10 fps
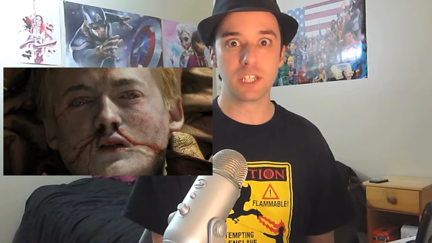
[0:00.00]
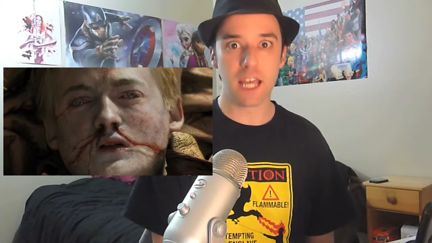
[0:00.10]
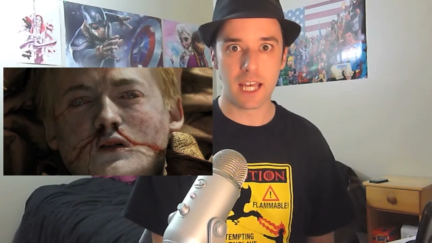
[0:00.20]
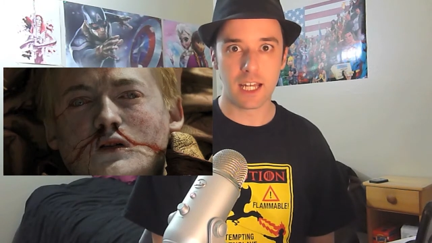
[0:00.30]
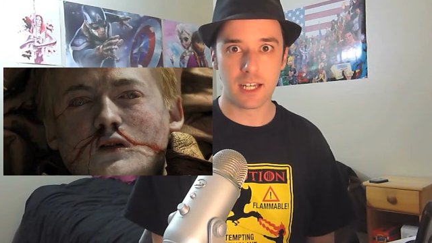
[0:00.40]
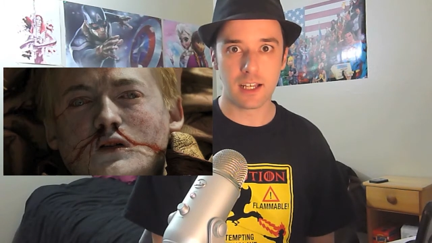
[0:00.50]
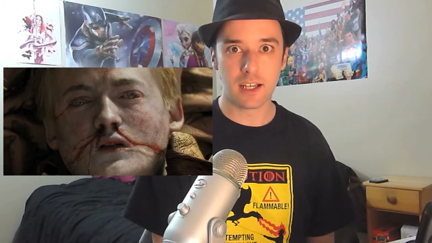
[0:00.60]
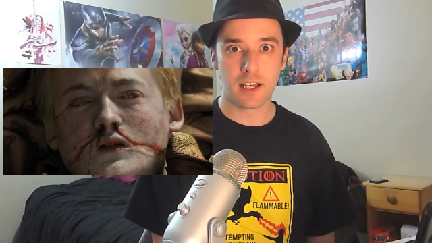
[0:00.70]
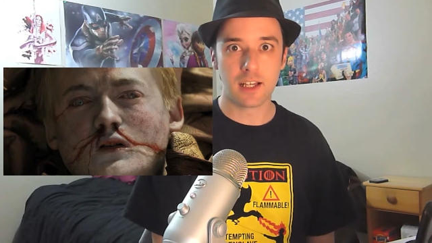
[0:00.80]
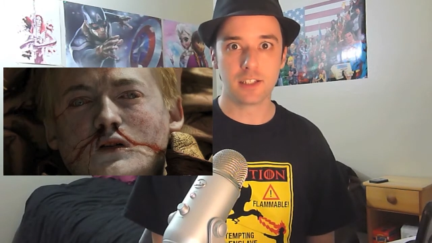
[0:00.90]
Speaker 1: dead,
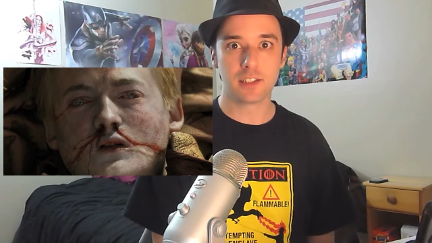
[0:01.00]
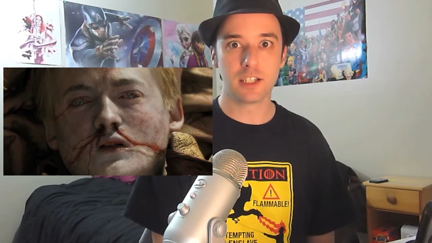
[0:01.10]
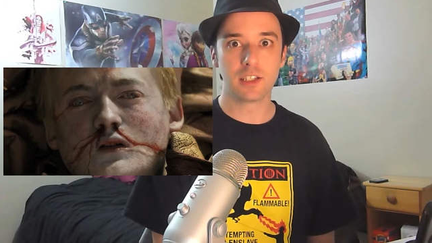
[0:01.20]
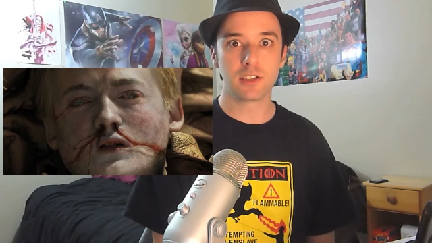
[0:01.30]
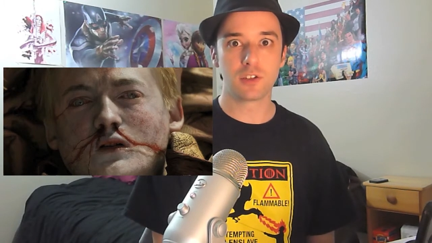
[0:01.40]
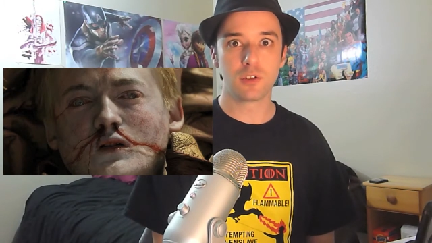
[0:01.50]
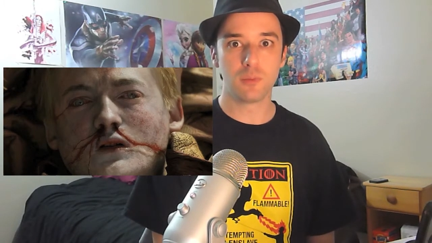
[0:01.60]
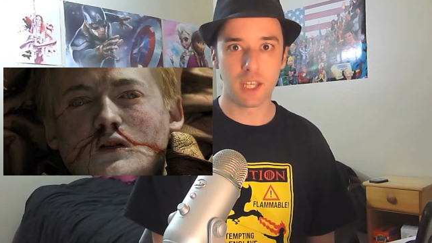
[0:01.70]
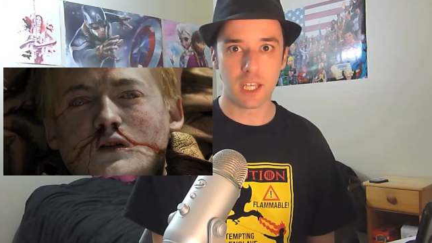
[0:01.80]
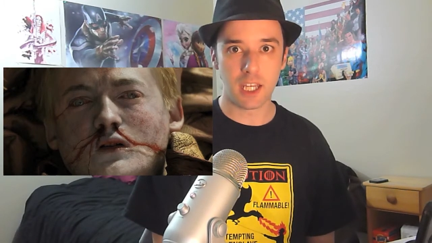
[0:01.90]
ceased to
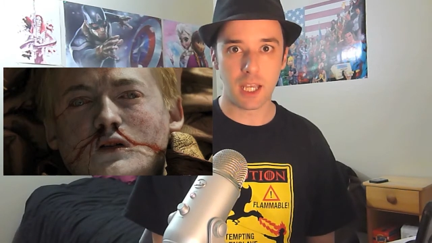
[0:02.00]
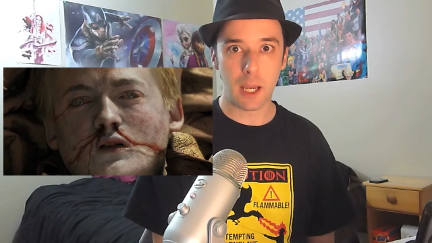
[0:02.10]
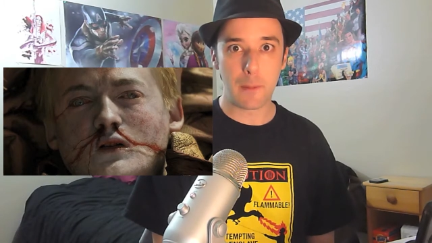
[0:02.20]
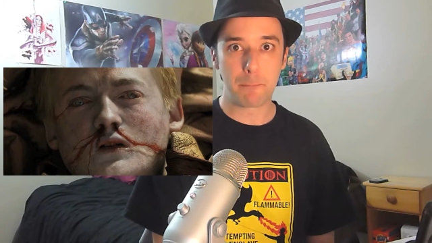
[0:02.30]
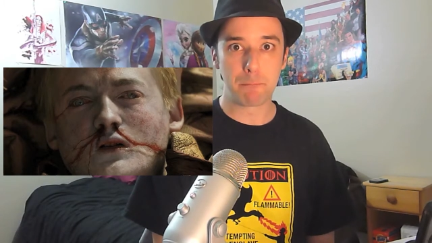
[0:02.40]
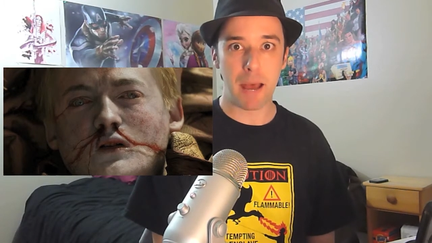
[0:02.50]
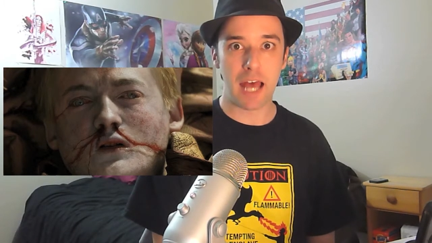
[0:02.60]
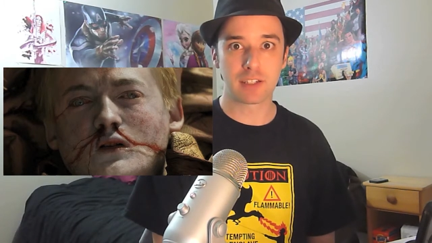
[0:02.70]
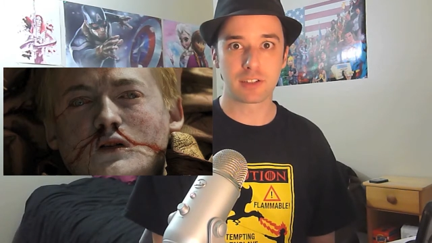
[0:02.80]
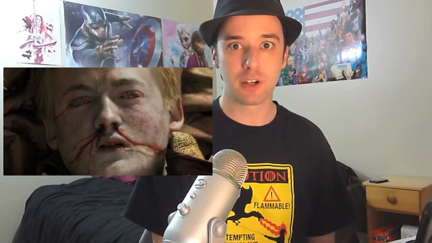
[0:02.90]
be,
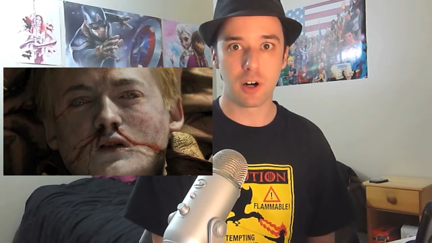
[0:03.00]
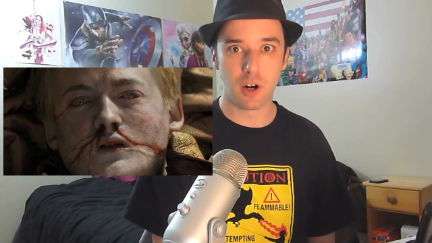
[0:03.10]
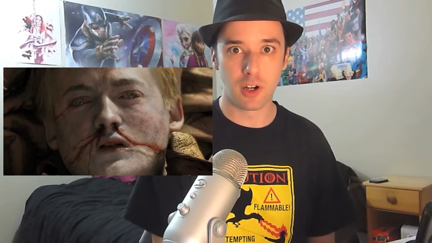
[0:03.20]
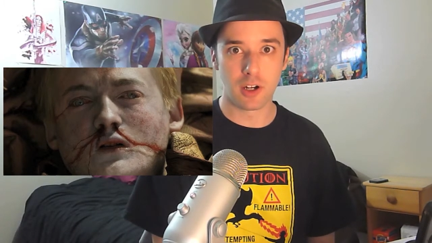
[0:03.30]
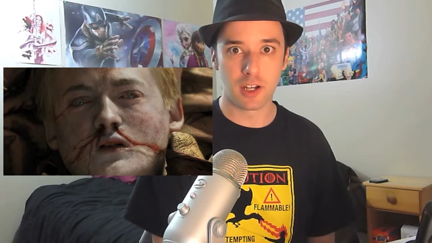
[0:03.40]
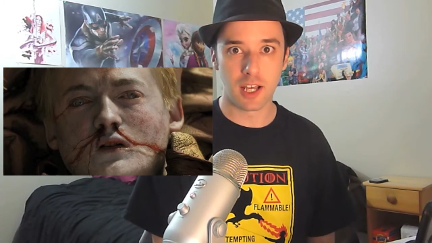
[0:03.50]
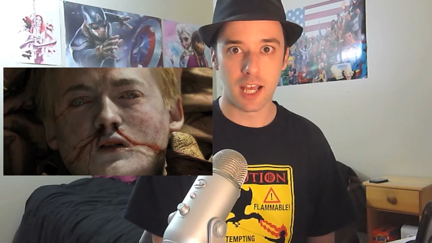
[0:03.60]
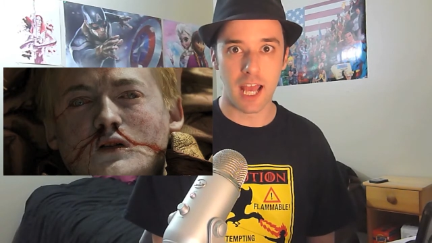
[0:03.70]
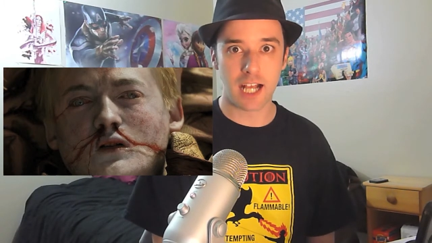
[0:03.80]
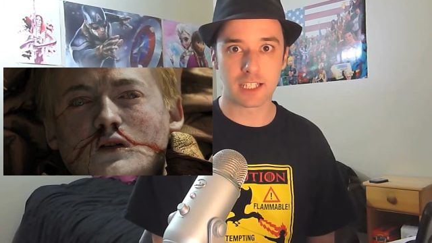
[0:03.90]
passed on,
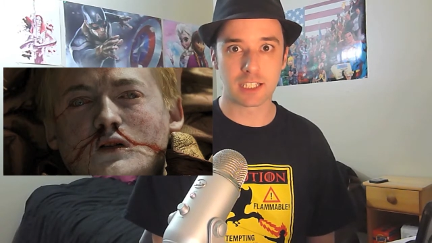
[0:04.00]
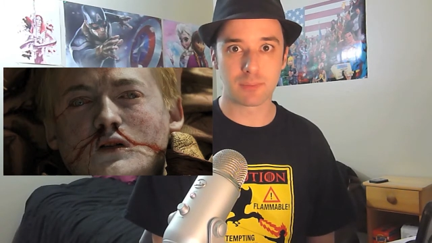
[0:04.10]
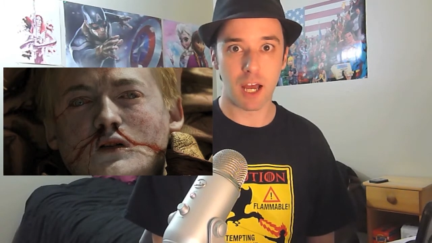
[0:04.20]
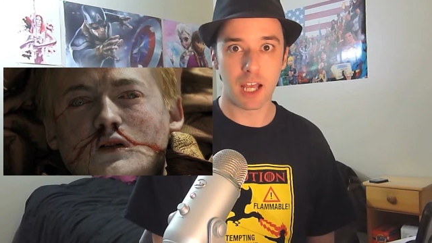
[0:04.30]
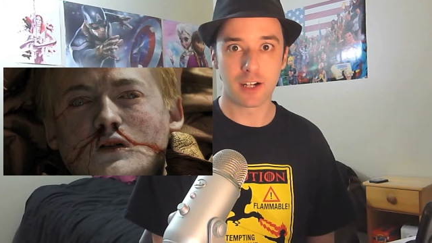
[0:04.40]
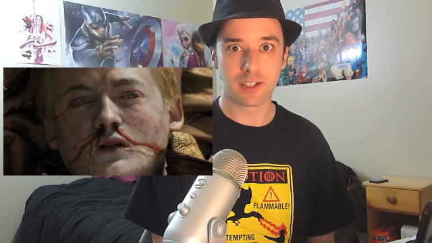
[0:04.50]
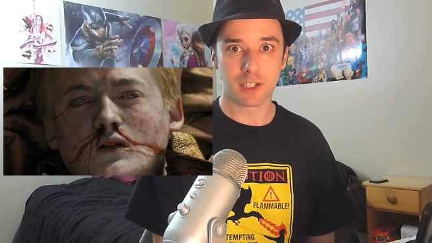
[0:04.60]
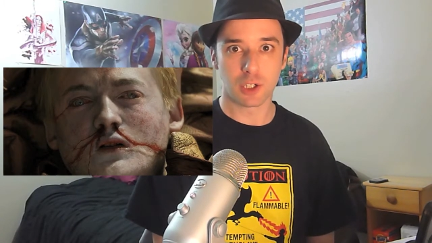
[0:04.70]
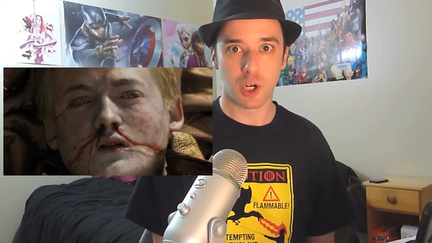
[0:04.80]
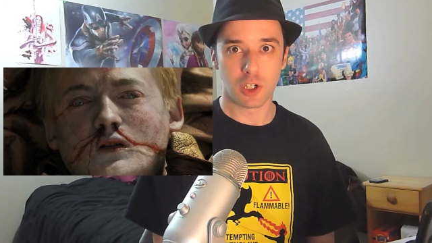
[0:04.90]
expired
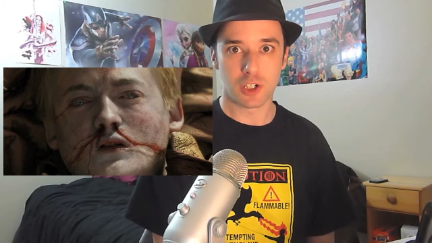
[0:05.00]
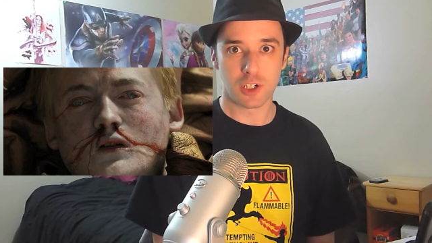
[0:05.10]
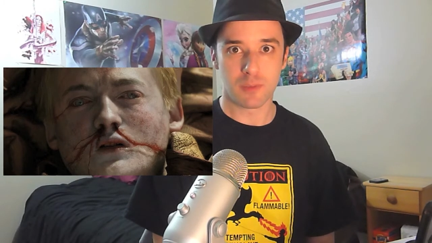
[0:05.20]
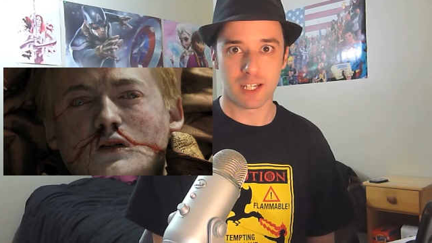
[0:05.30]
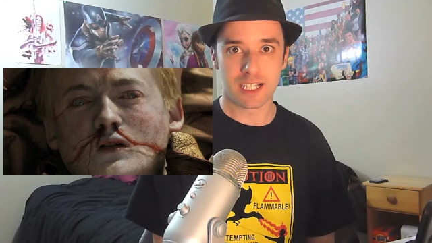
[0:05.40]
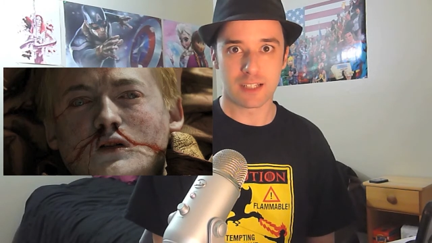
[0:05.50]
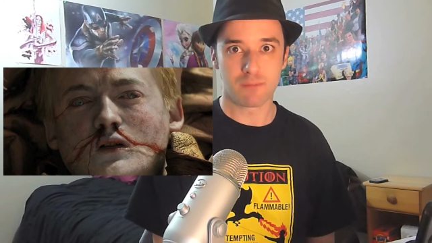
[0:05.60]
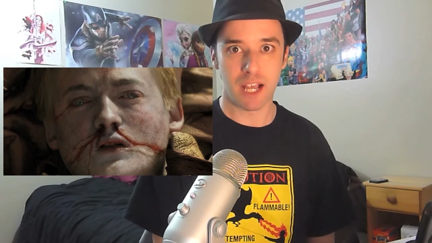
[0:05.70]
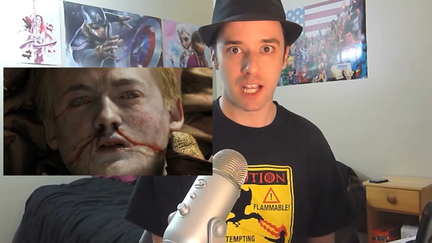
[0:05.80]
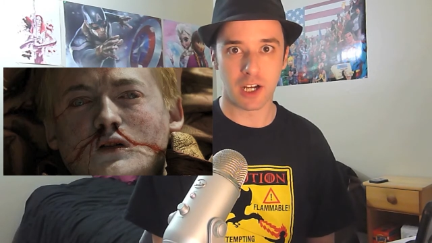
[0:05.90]
and gone to meet his
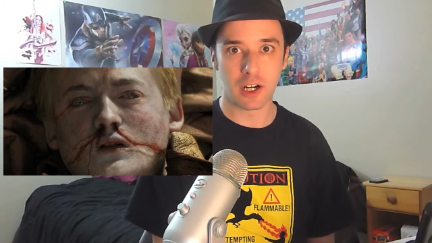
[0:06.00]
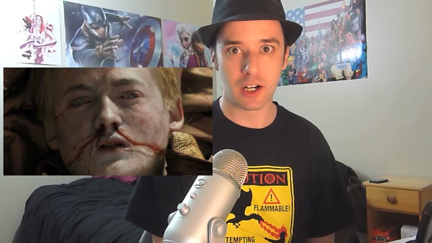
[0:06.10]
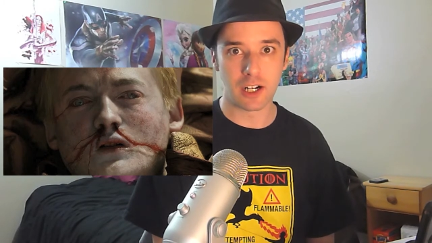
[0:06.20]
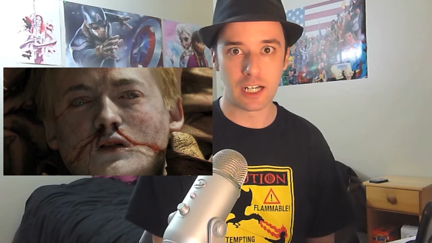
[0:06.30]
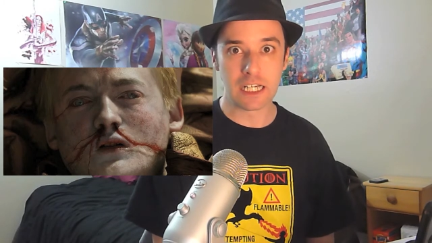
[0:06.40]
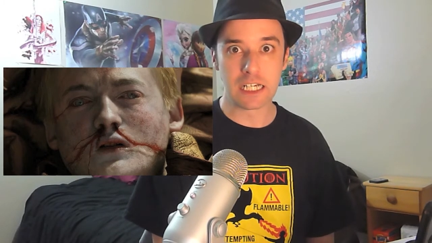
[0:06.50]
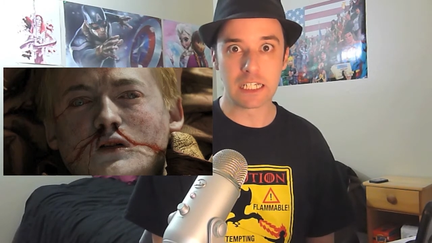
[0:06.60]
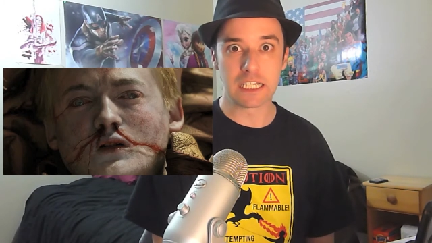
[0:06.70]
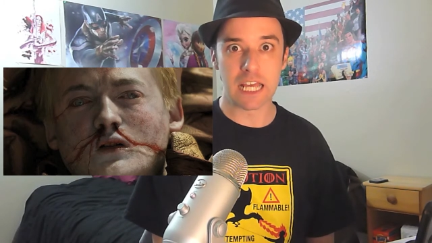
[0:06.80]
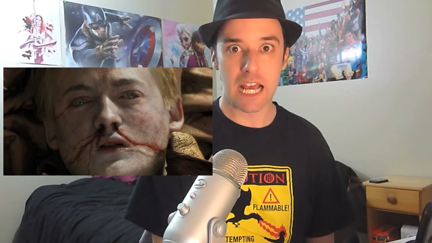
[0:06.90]
maker,
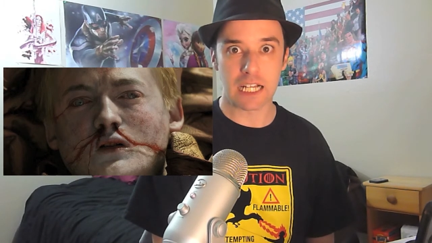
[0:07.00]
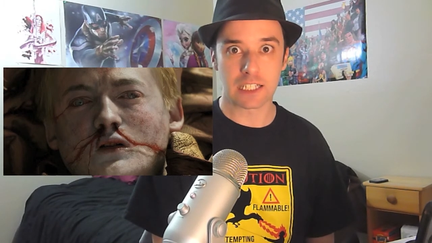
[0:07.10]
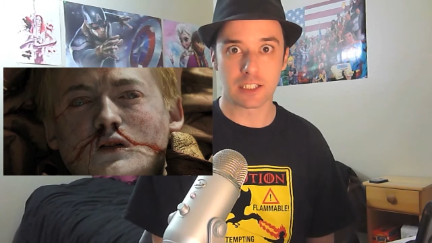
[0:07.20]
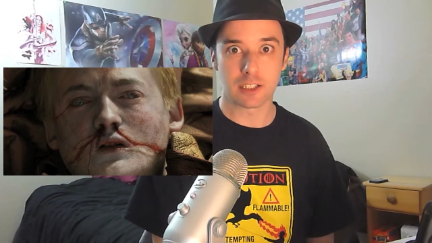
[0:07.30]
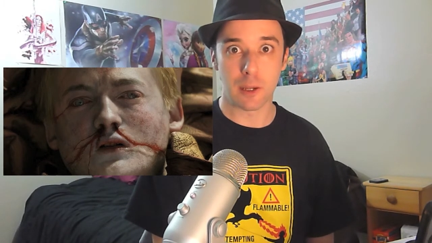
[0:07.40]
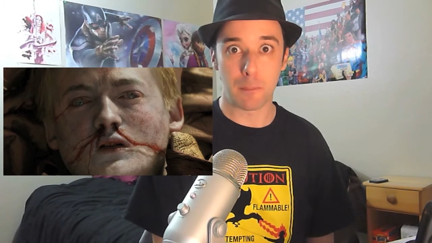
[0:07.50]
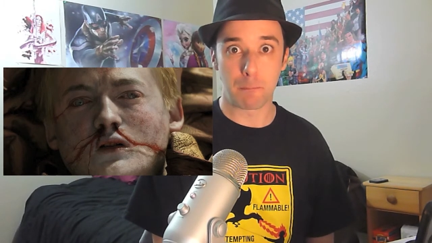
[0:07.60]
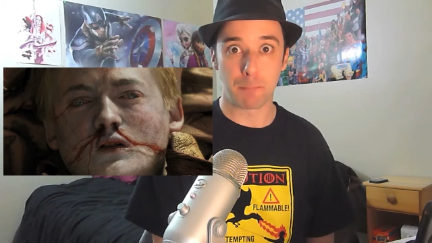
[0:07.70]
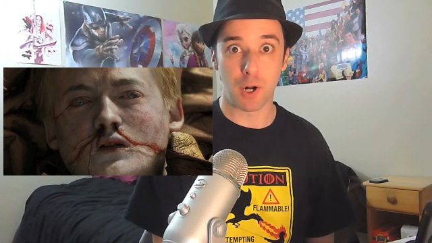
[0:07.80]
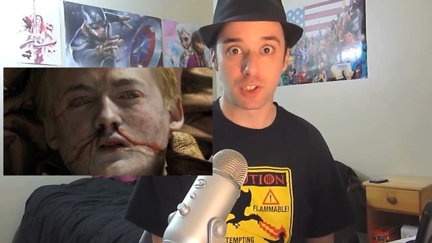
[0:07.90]
an
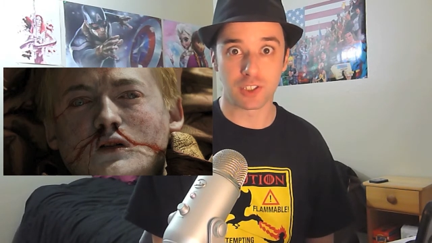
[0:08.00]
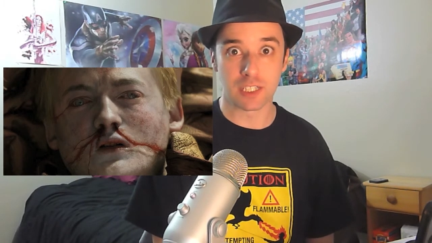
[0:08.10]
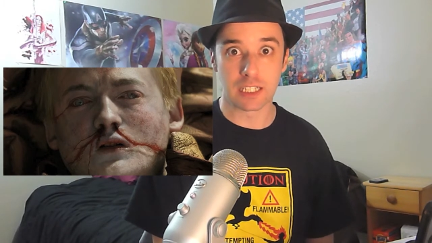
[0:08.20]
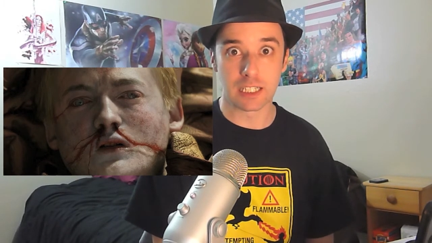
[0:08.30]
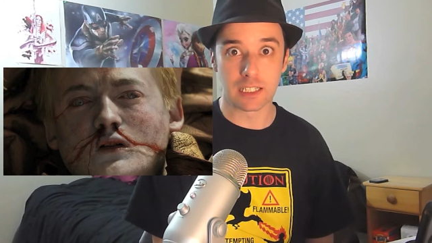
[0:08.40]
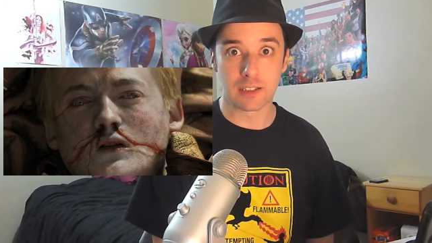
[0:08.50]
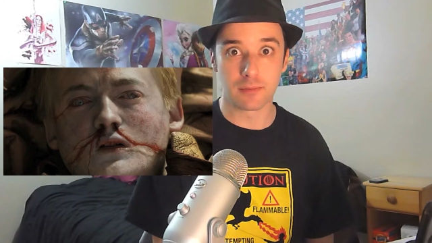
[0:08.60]
ex-person.